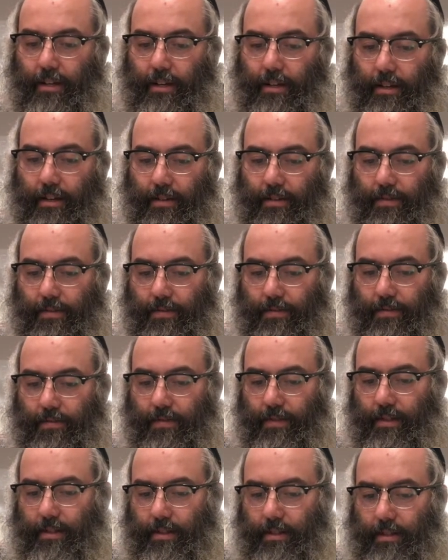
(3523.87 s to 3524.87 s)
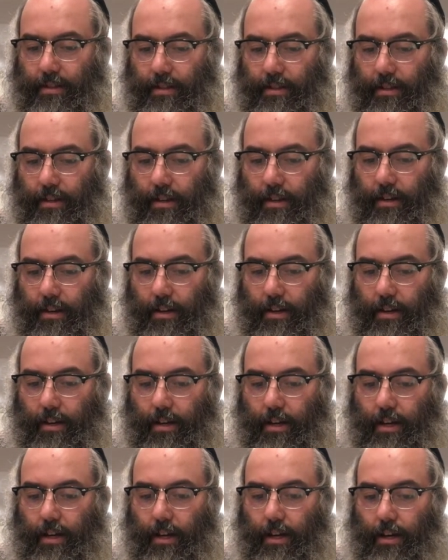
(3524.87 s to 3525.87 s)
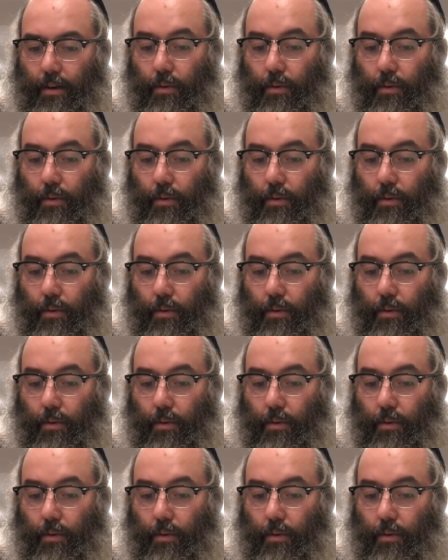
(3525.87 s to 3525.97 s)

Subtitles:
The same music. So